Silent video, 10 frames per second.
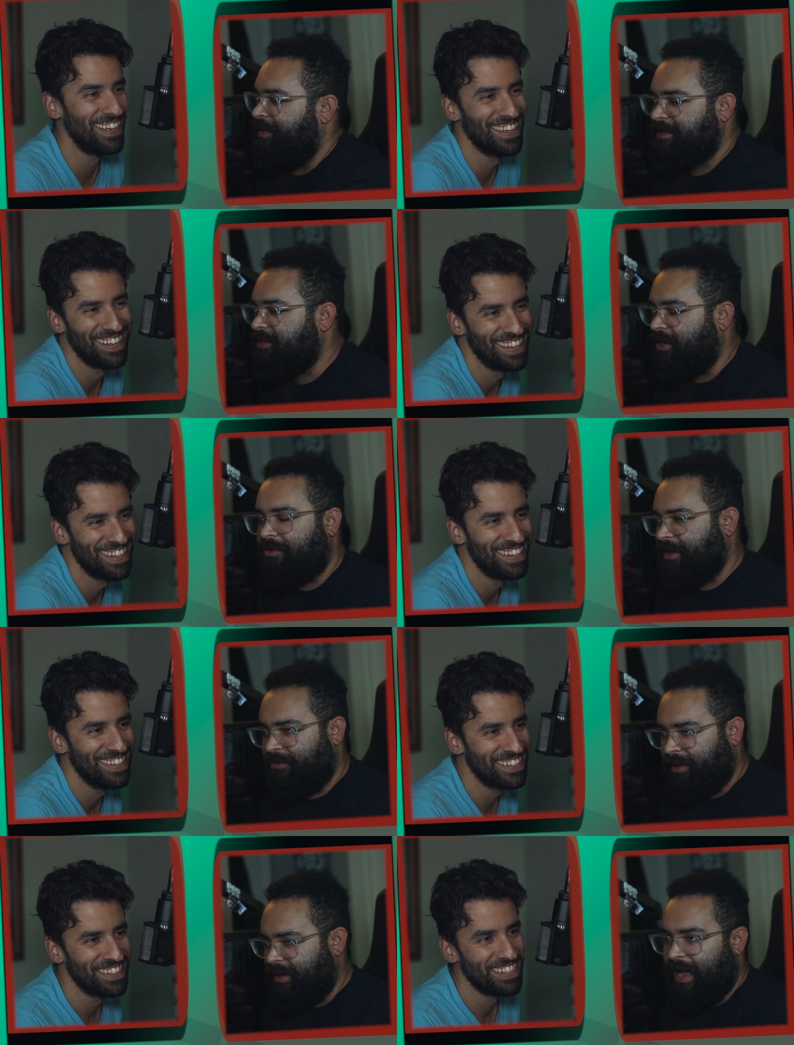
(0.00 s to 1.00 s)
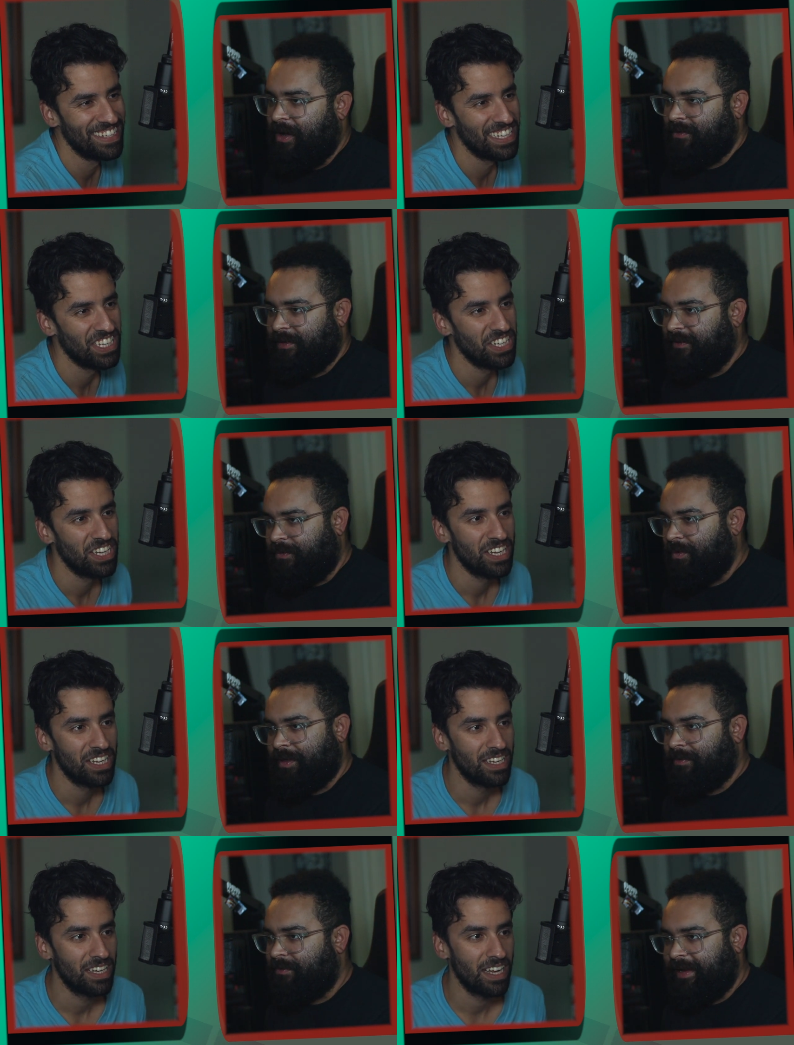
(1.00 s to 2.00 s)
Speaker 1: this is already written out
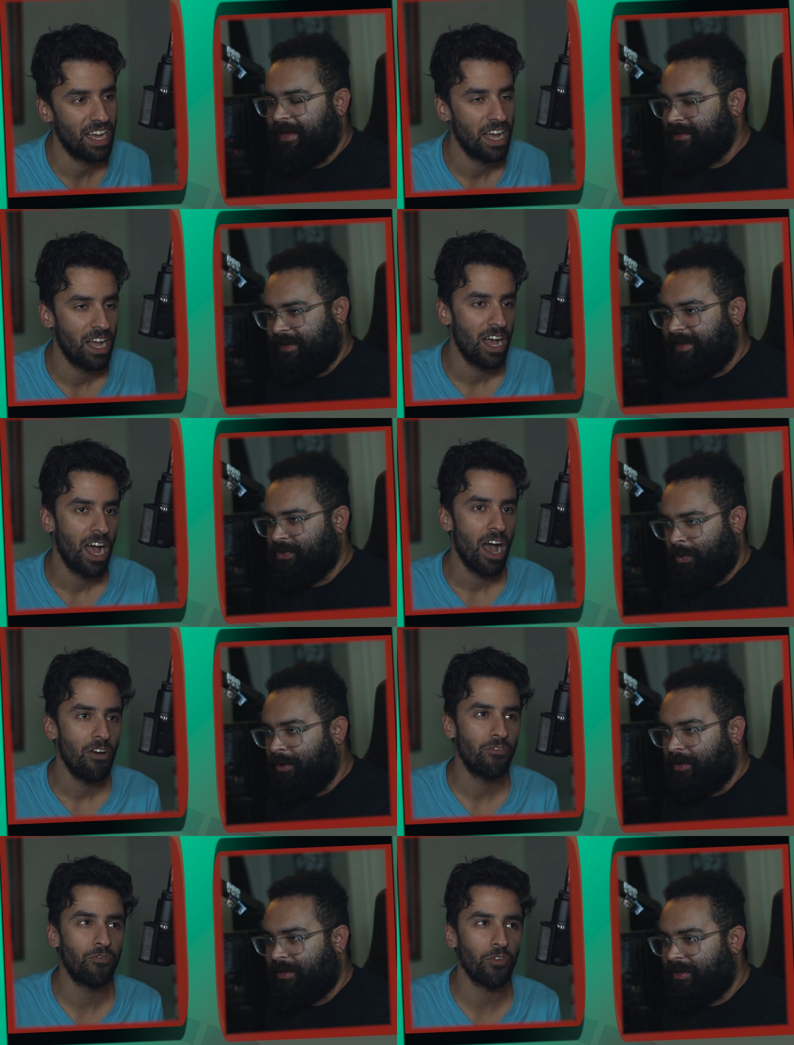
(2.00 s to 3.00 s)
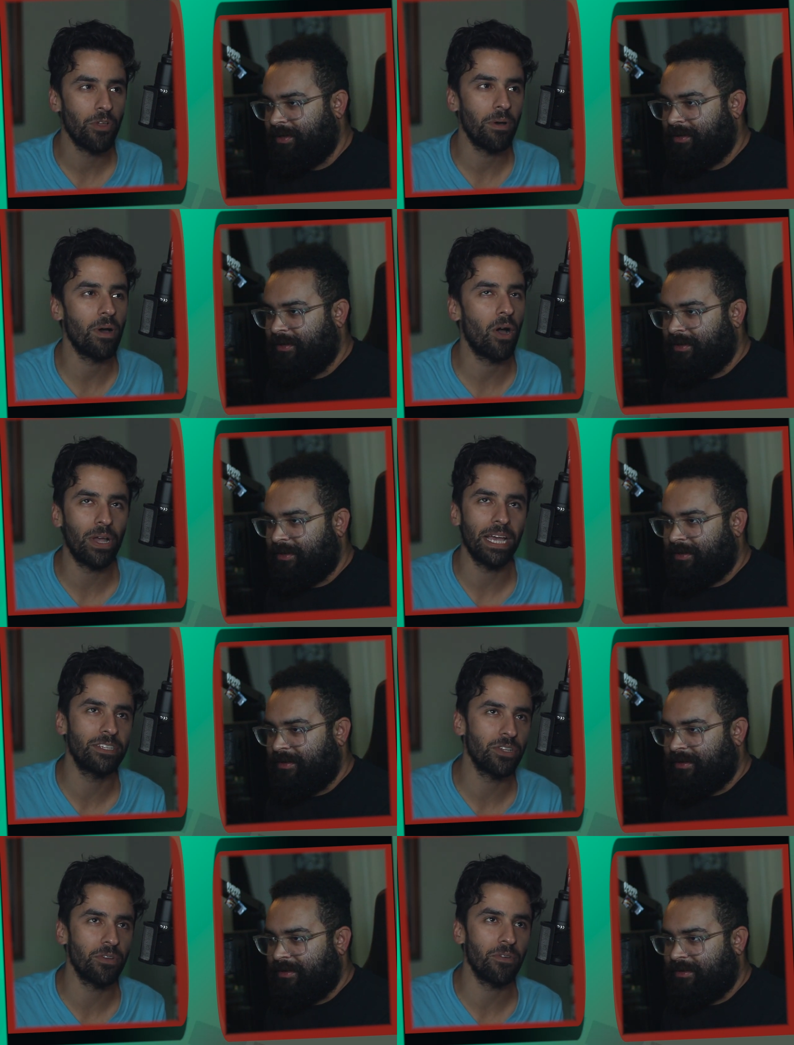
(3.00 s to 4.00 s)
for them. Like it's less work. For the
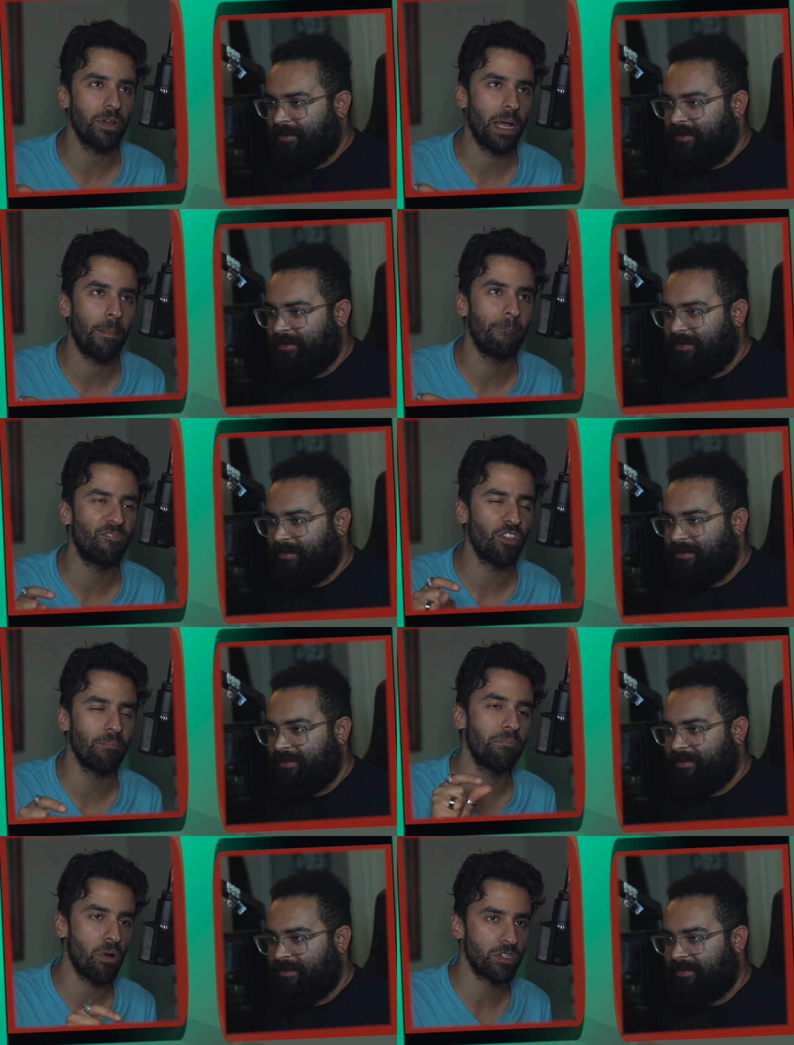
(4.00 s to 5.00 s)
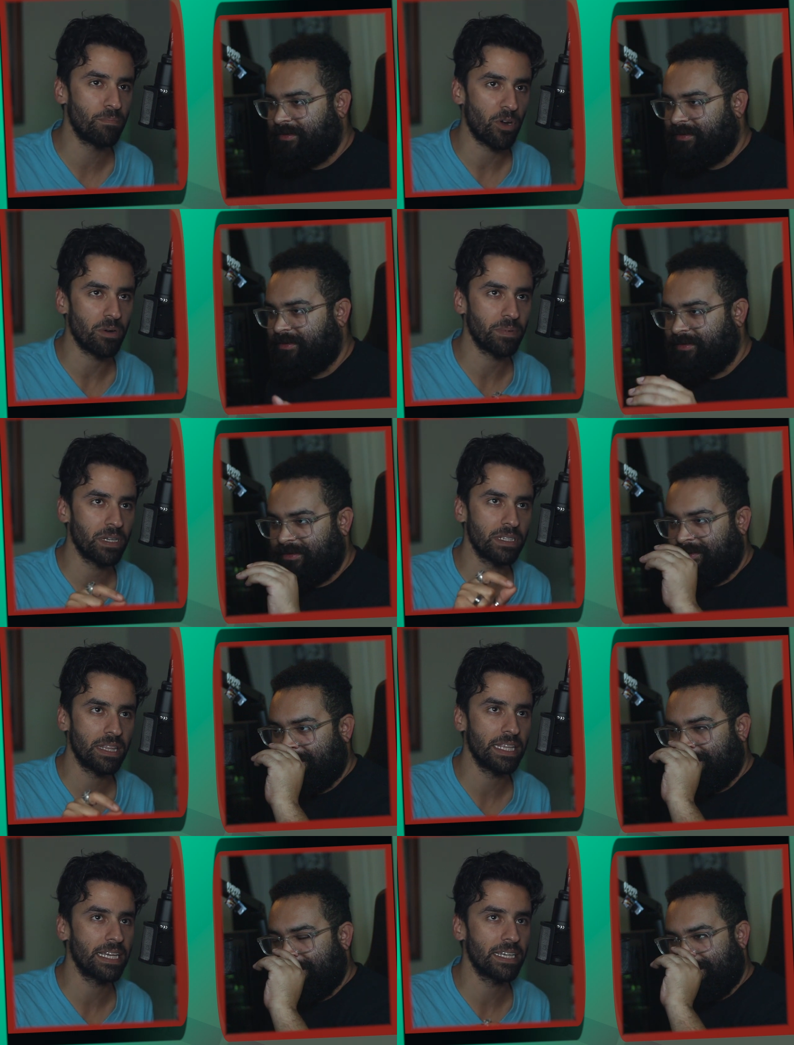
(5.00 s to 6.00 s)
Speaker 2: okay, so the for the most part, because
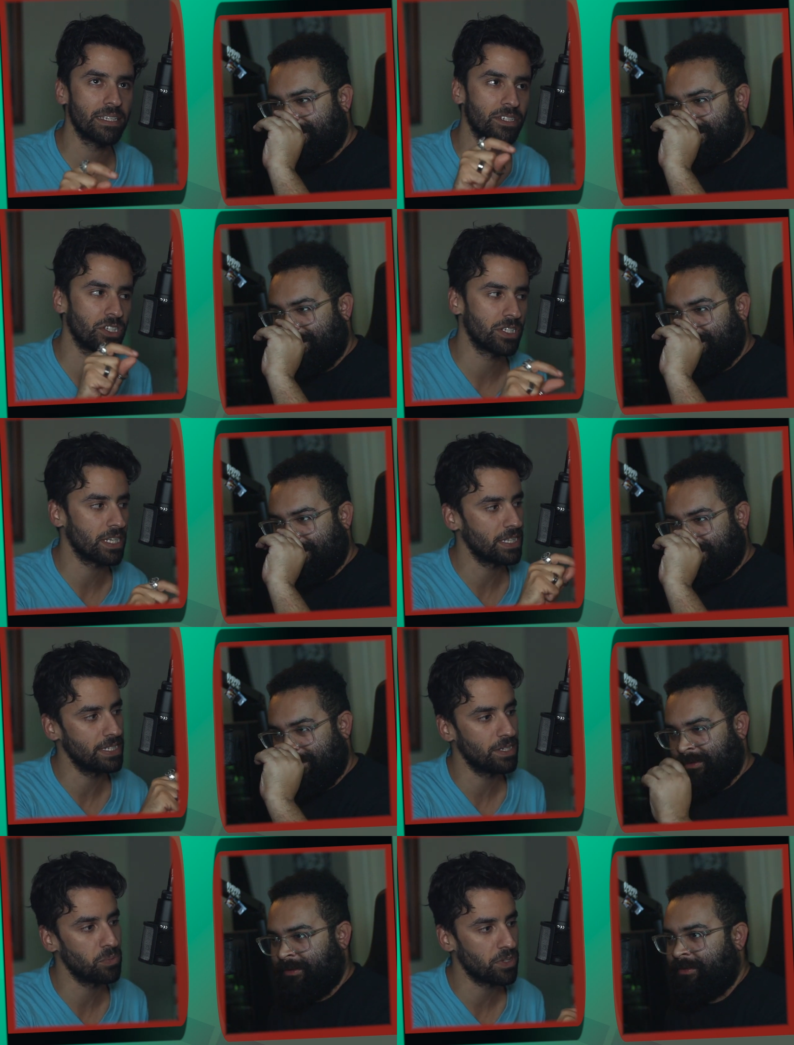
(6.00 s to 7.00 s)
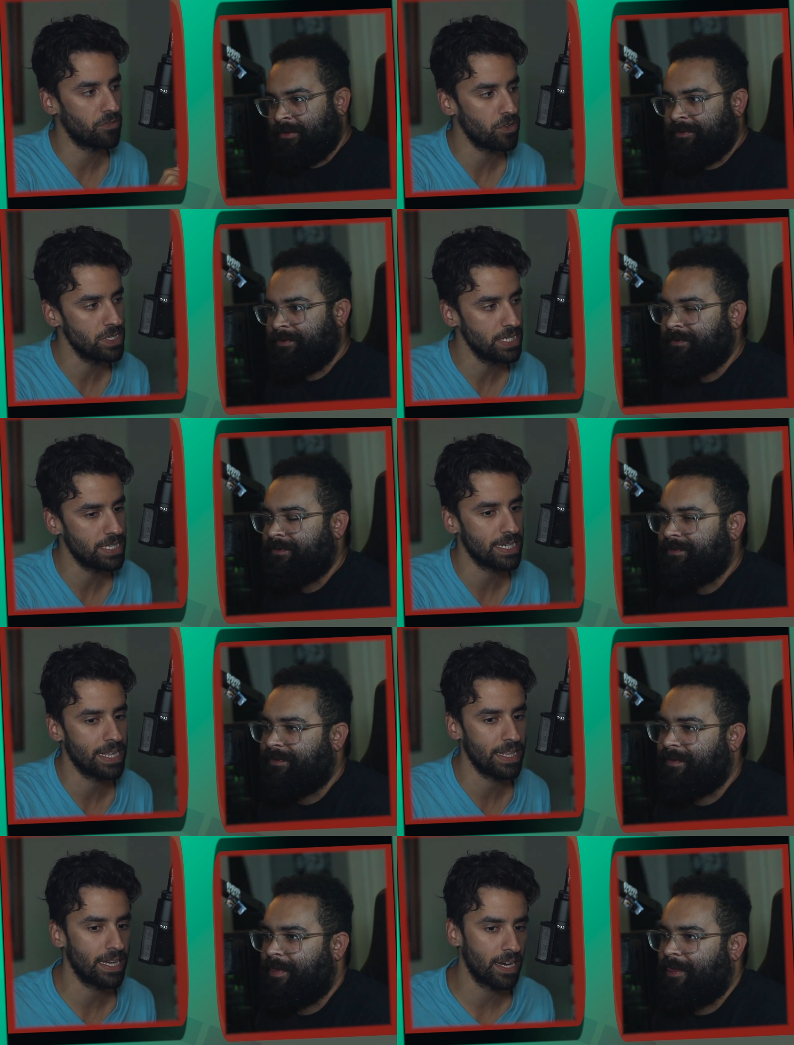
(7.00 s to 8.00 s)
the thing is, it's just like they did with the first
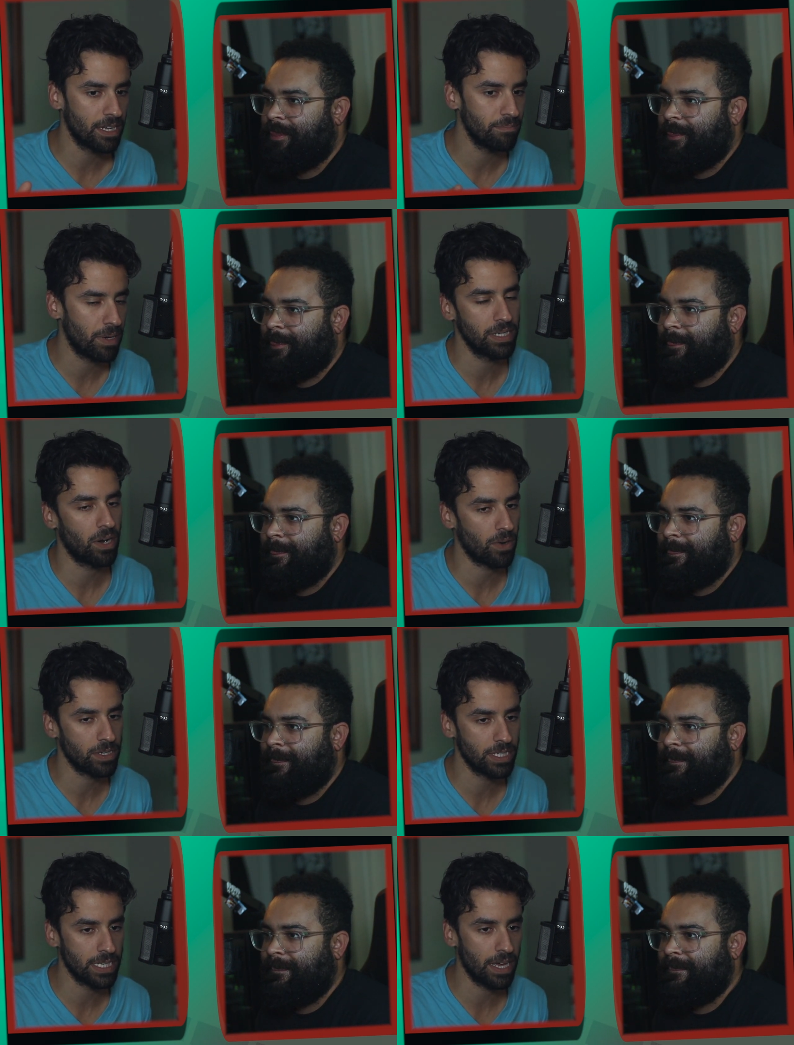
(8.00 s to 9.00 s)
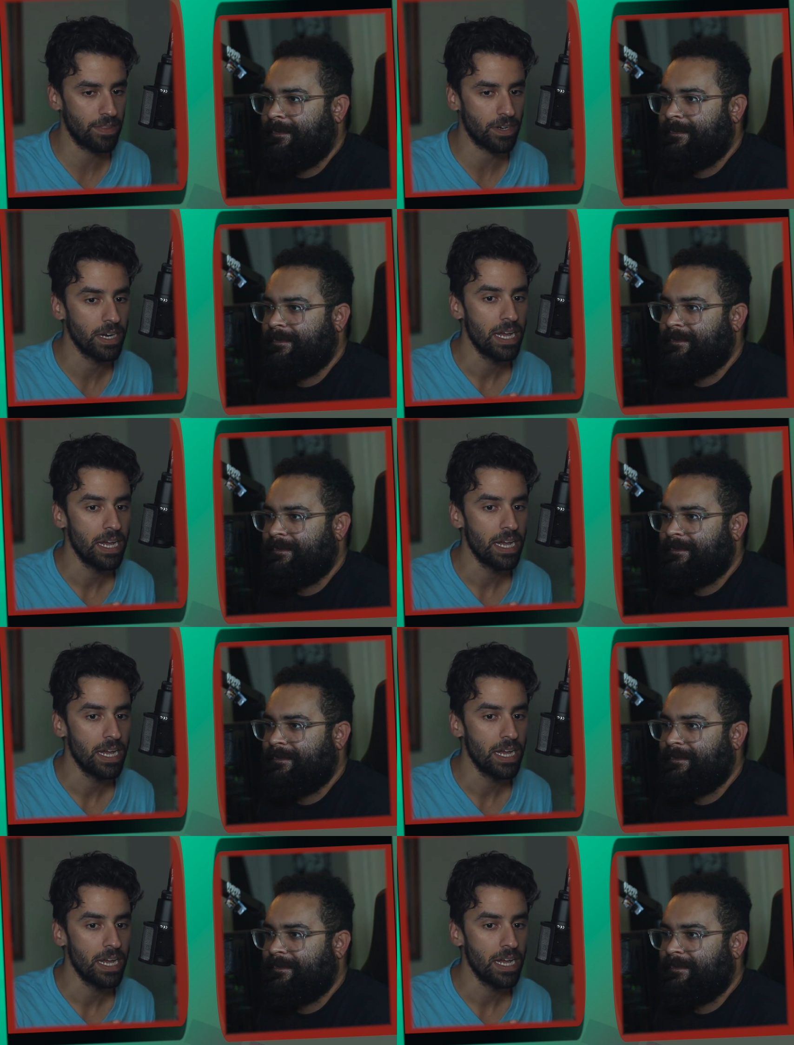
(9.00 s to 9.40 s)
season, and they kind of combined arcs together.